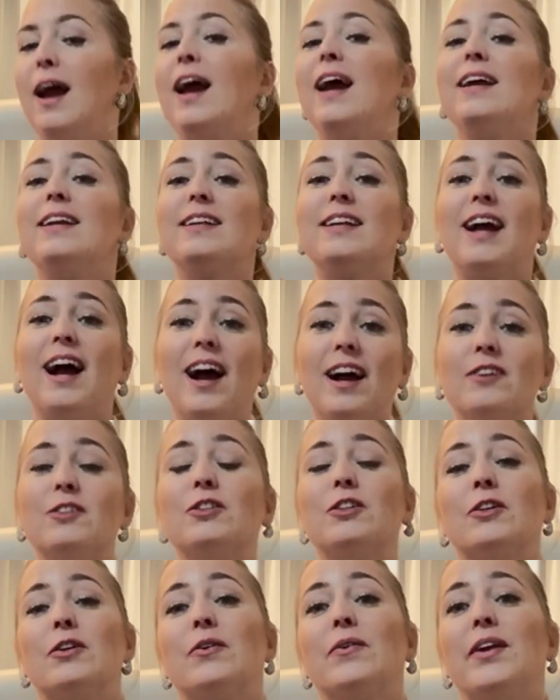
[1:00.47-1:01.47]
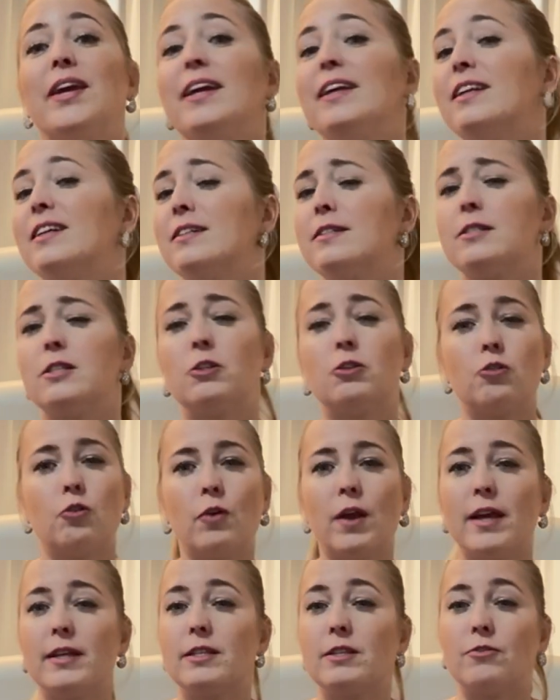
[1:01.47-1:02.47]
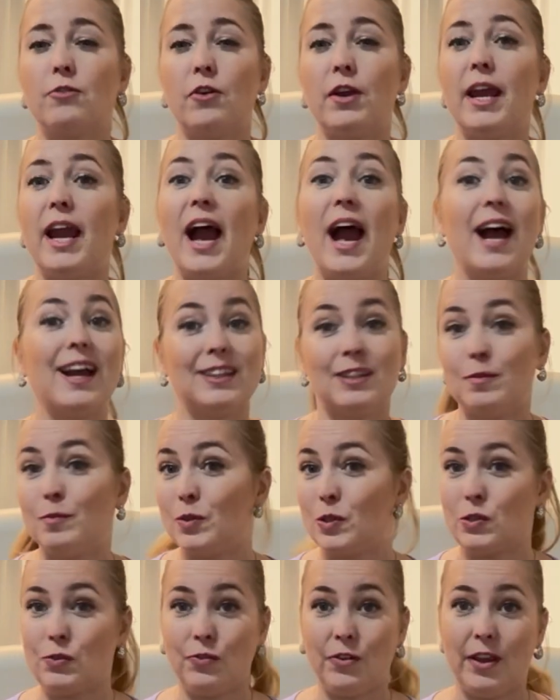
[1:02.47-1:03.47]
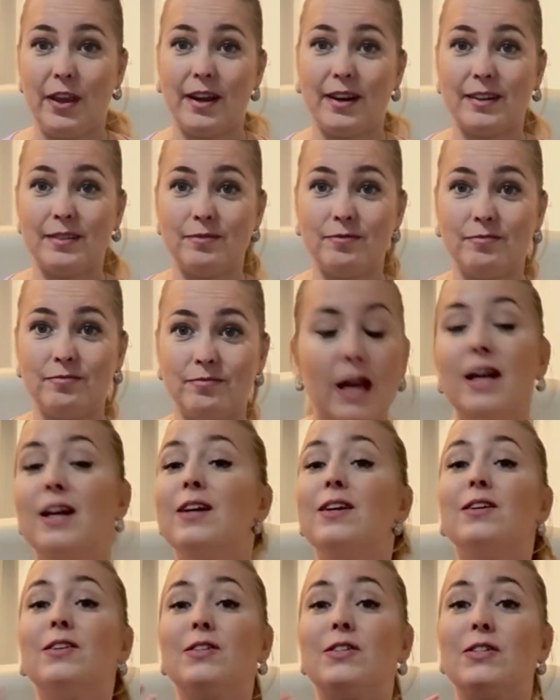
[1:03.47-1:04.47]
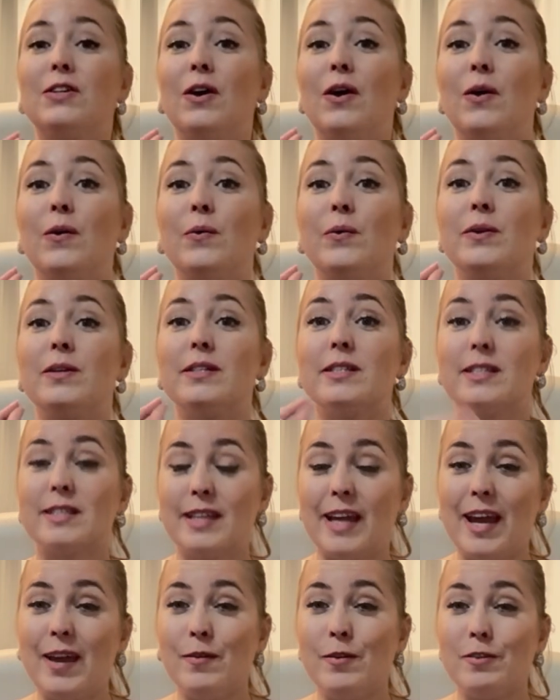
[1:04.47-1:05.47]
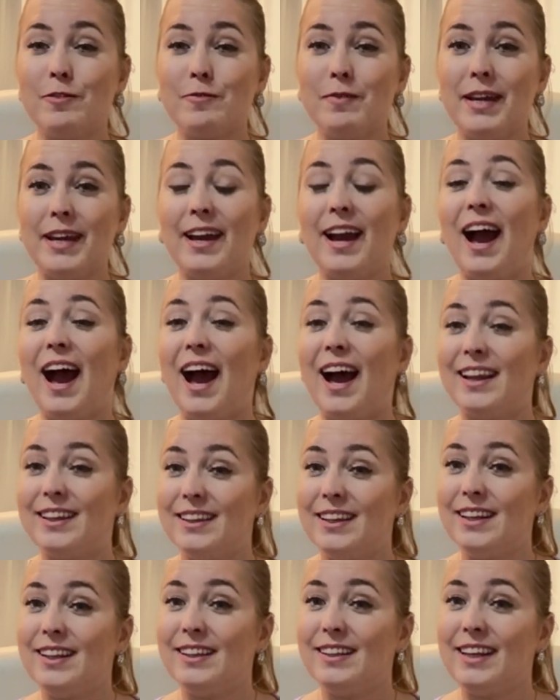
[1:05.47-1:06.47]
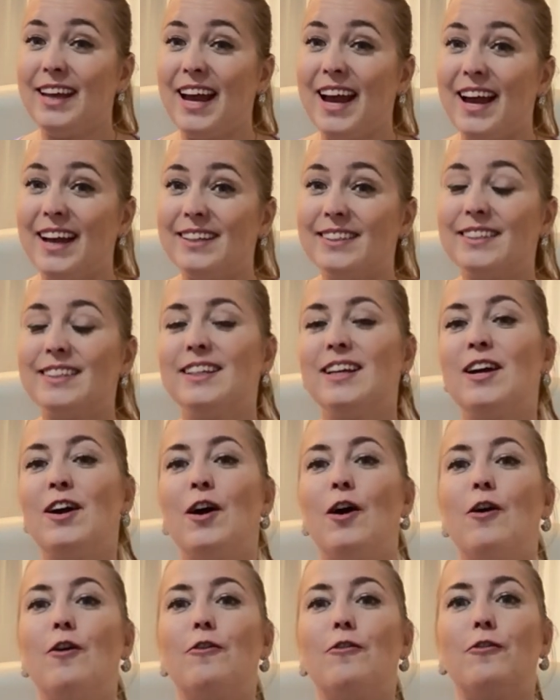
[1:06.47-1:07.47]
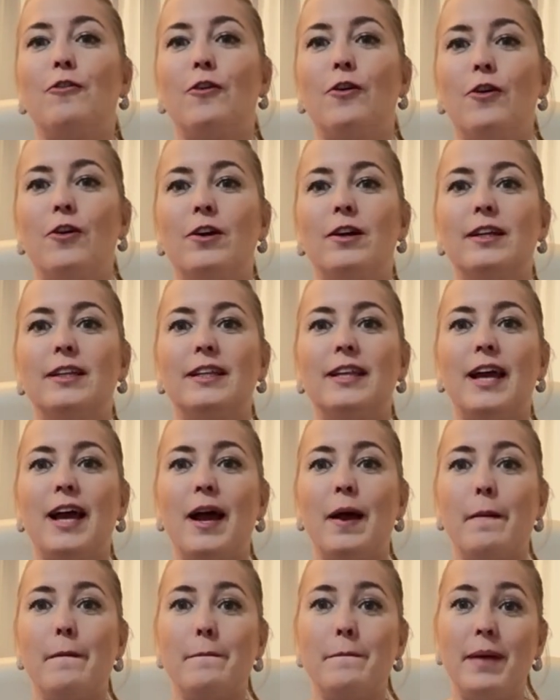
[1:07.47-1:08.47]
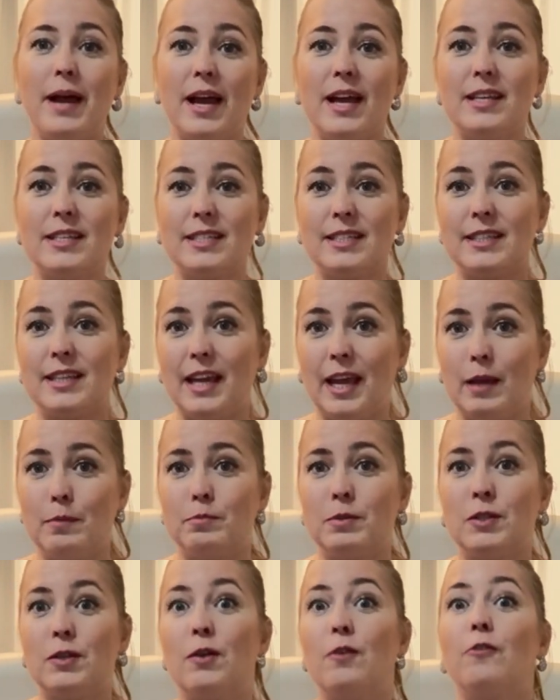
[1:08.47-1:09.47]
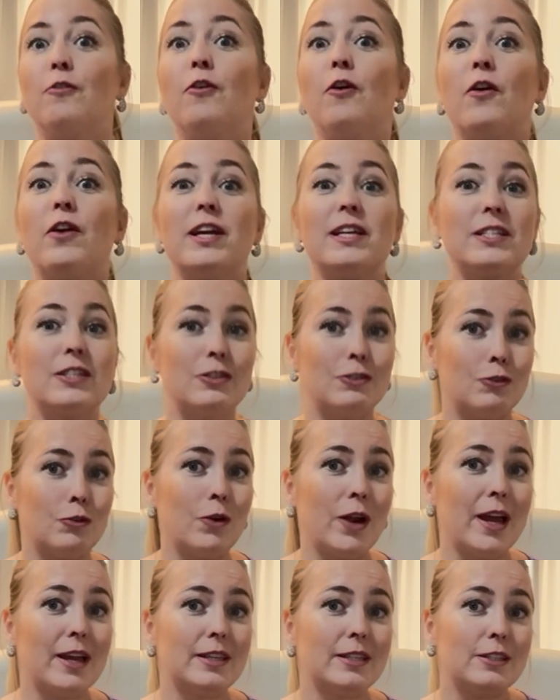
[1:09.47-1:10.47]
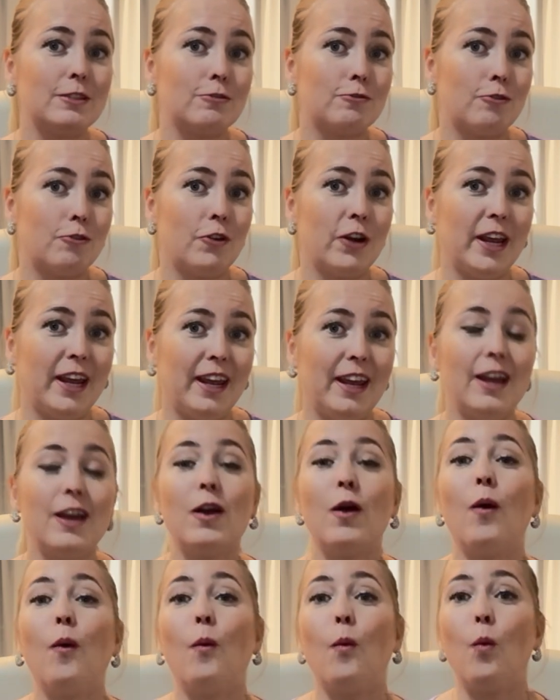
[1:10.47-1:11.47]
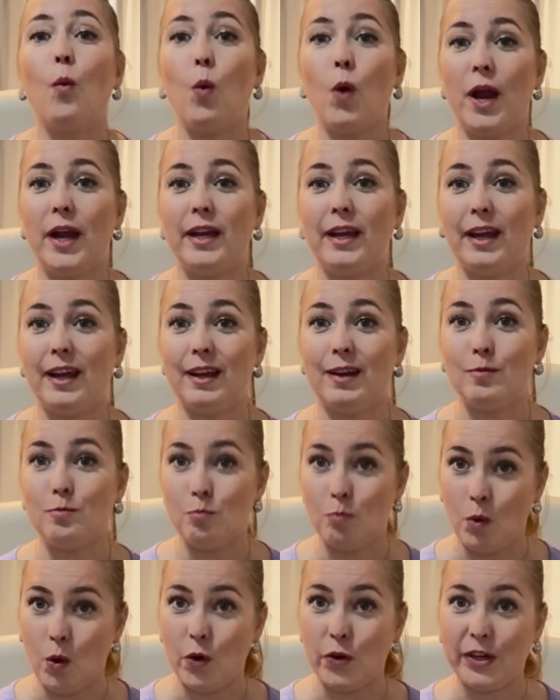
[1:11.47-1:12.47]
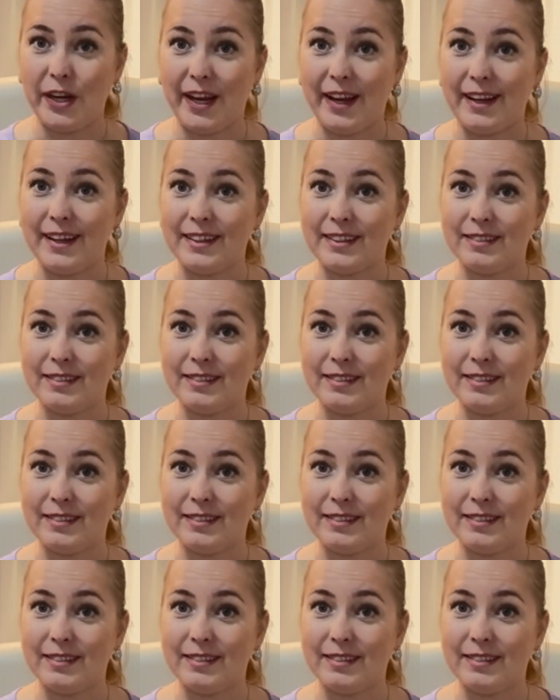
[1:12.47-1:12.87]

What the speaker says: and how to create a stress-free atmosphere. So stay with me until the end for the best tips for a stress-free wedding morning.